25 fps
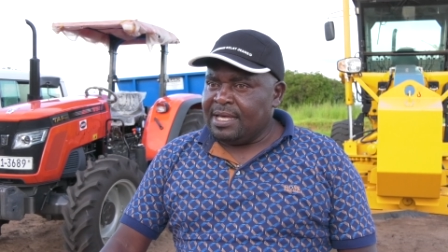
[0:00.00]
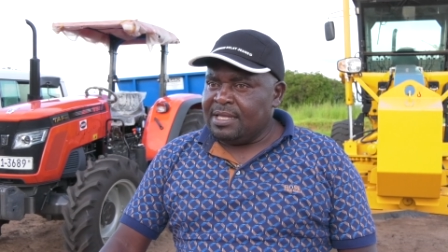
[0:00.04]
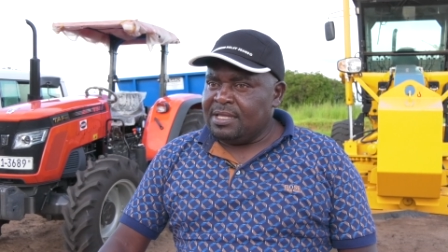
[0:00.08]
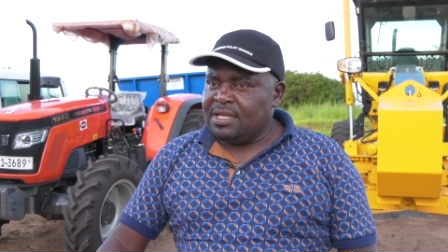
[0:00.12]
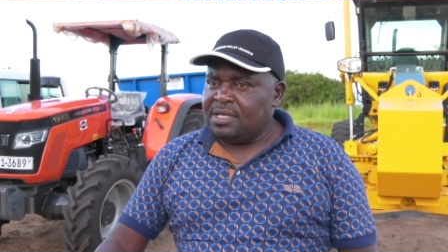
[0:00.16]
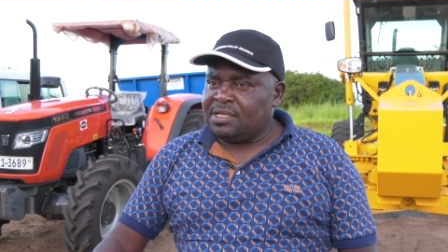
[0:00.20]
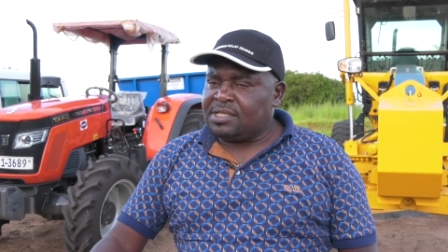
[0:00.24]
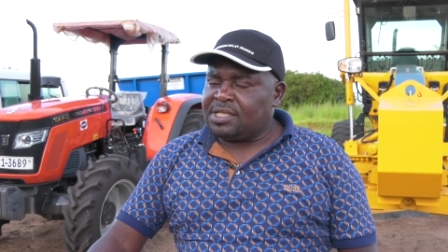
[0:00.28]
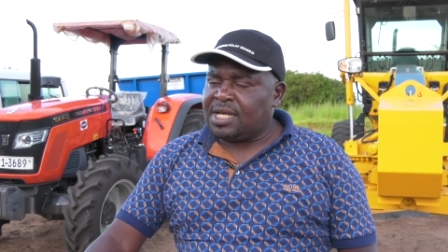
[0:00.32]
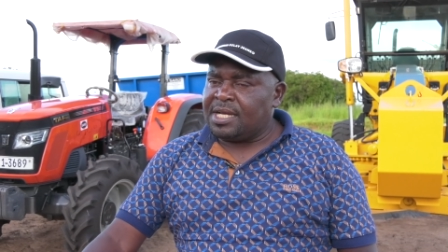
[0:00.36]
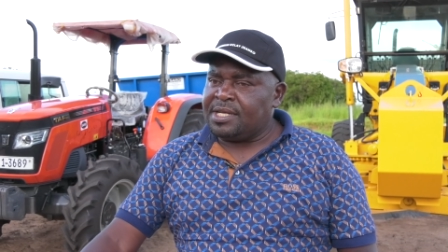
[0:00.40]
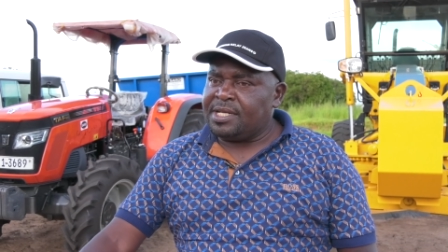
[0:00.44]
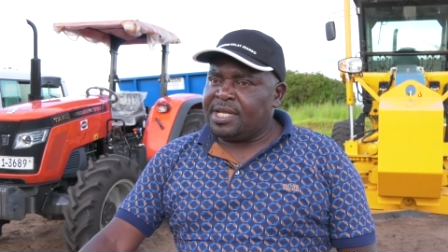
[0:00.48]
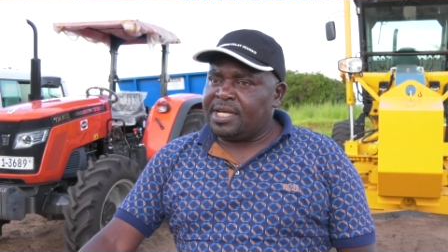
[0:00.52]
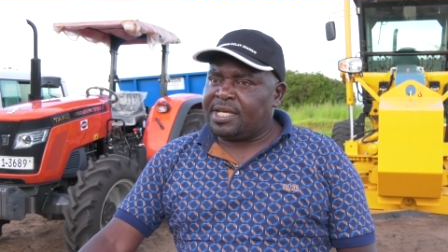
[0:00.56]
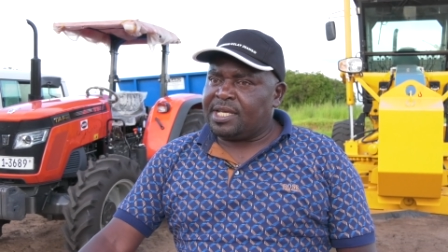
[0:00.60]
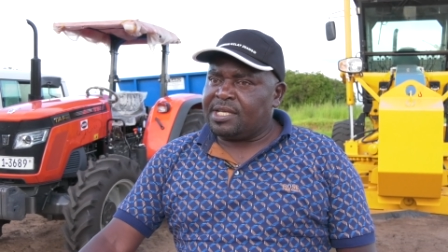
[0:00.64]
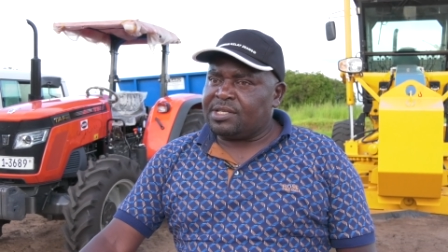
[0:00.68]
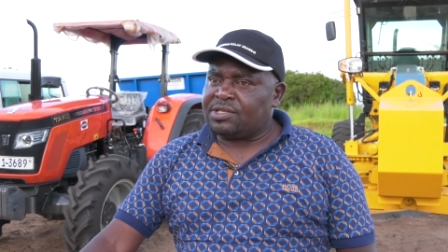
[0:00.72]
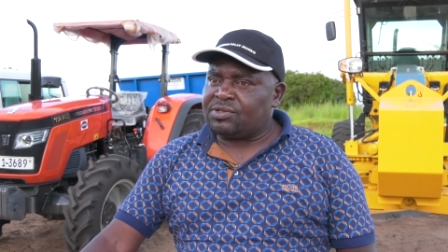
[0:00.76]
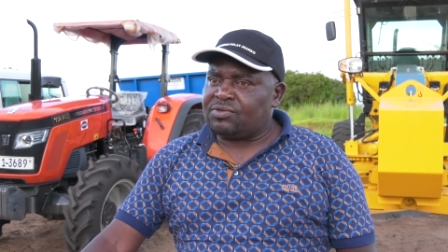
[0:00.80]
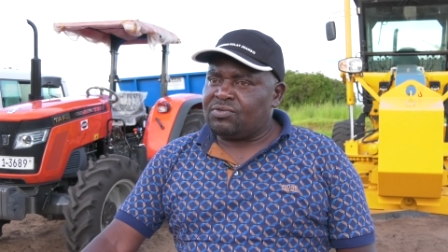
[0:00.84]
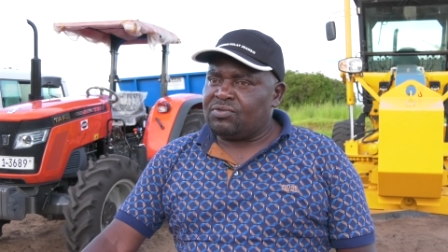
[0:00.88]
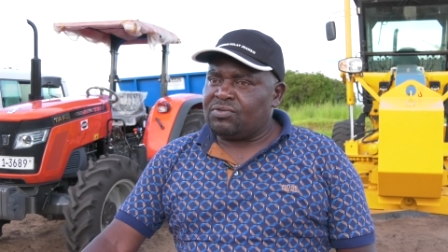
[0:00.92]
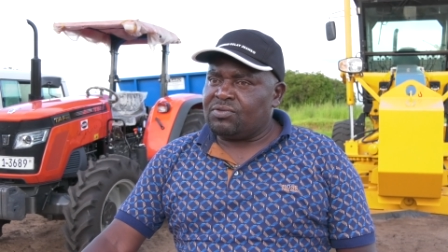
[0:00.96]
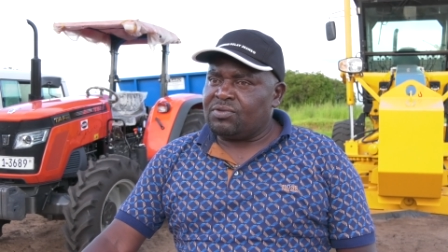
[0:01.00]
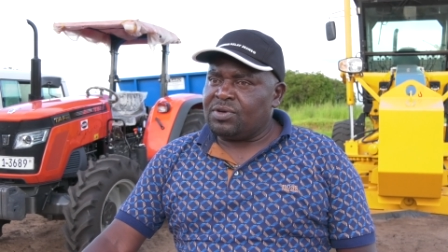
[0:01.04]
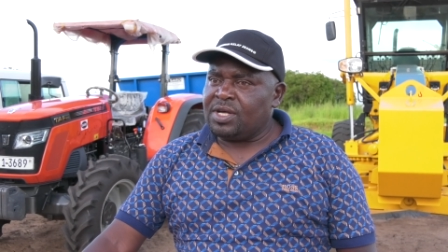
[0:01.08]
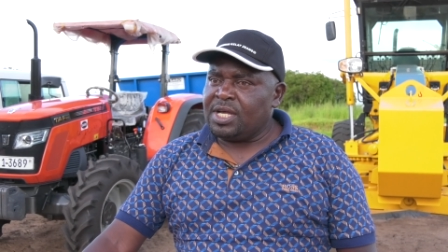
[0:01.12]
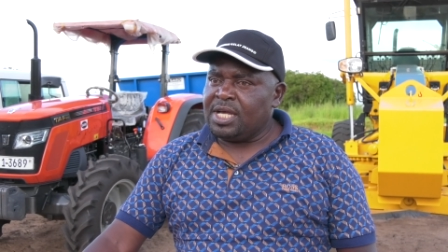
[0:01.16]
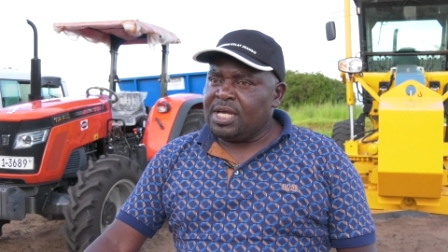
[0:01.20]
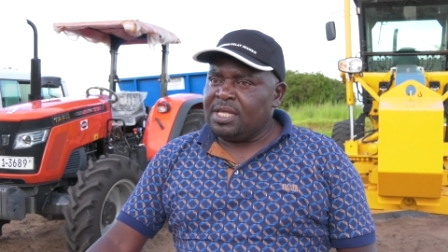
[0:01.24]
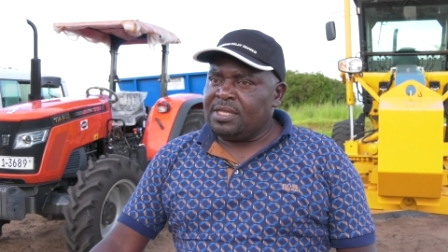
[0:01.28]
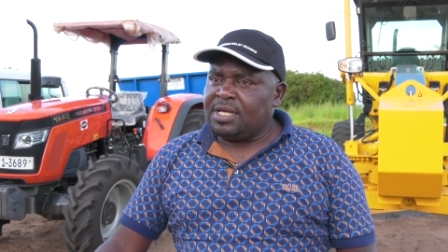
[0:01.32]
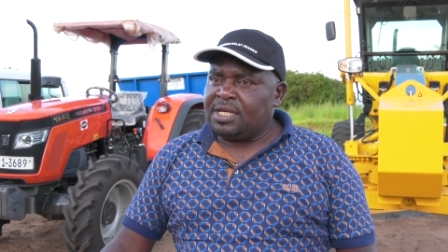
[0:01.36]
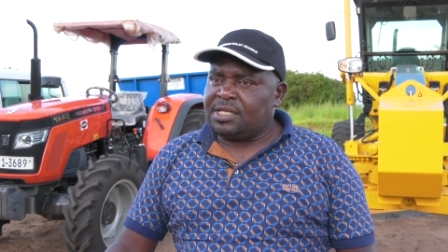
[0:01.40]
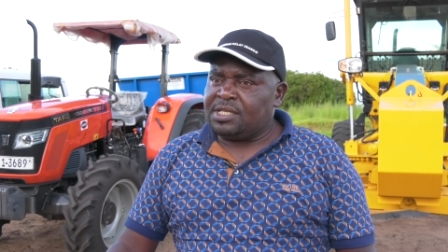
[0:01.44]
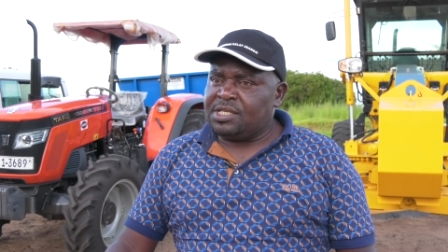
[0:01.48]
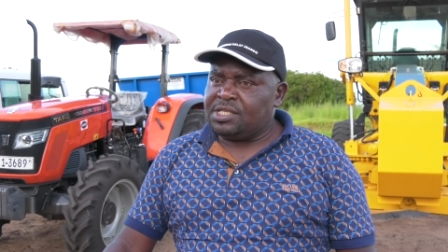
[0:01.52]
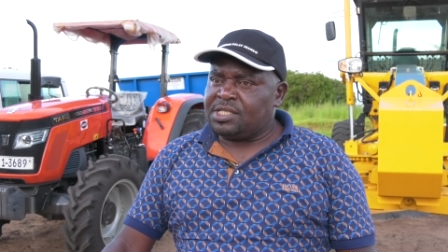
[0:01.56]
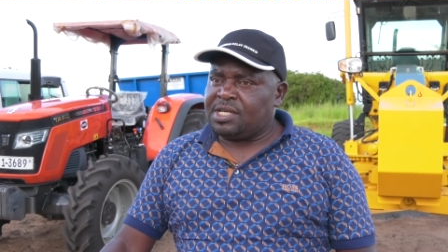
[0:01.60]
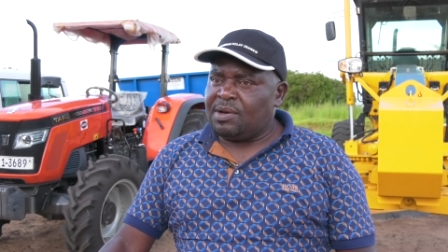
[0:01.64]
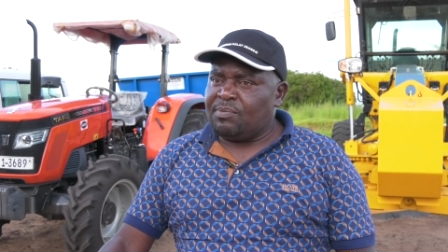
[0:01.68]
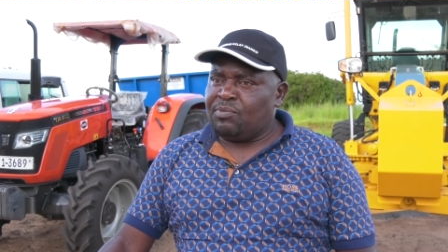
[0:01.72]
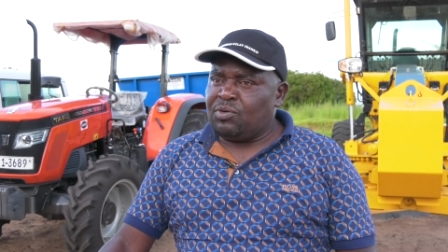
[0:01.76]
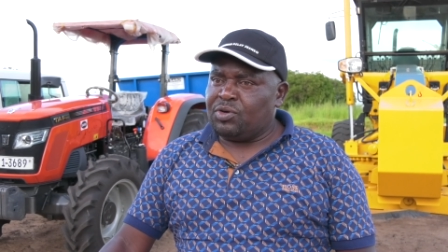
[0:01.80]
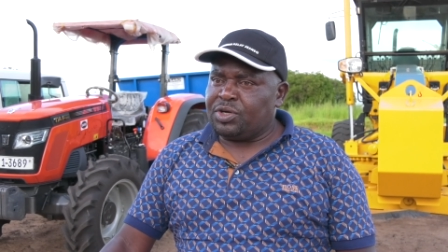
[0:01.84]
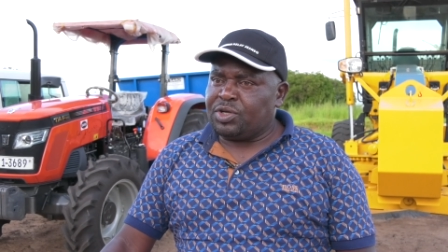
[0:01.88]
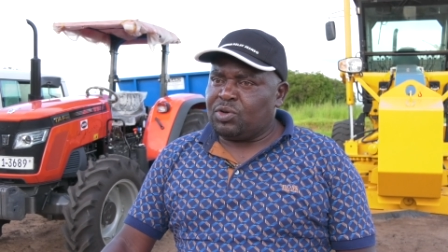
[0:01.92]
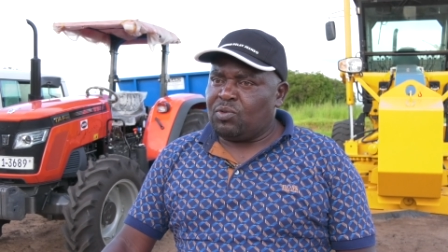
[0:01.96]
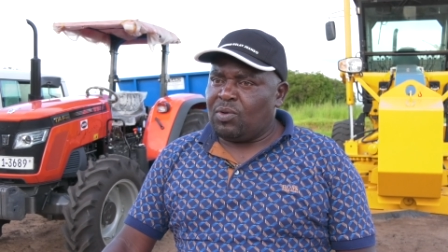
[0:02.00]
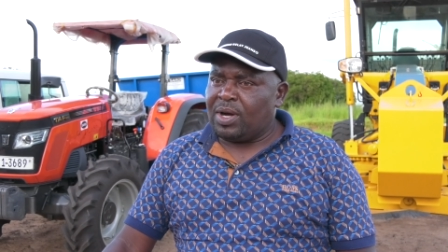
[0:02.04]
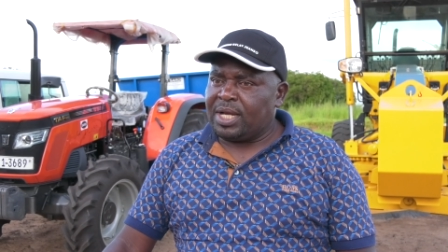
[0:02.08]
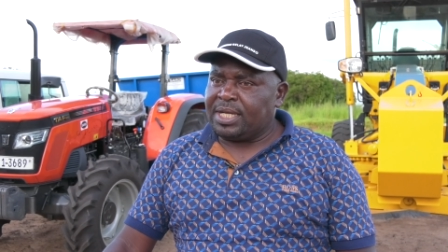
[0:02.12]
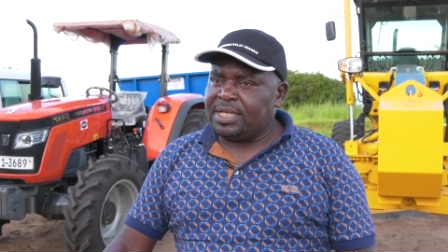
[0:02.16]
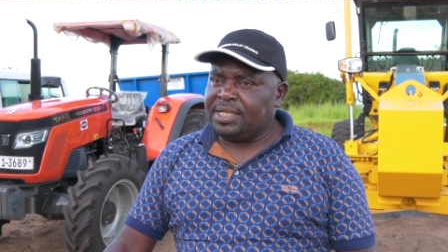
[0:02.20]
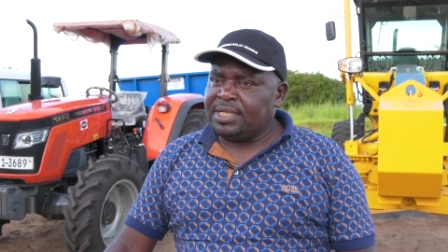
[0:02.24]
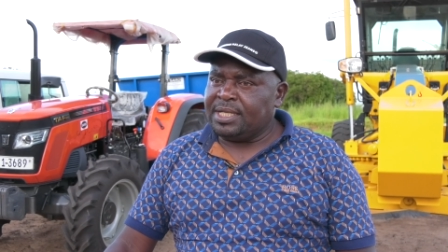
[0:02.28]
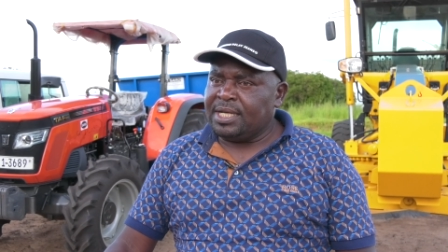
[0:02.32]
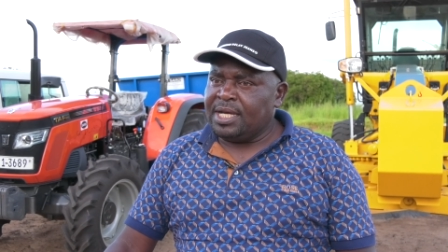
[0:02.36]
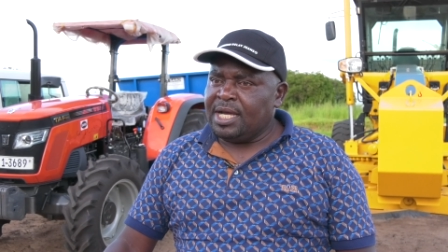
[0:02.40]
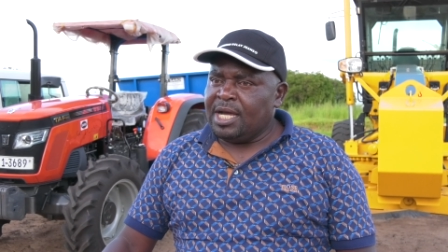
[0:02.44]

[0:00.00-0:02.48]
there's Chandeke School, that is Chabori Ward.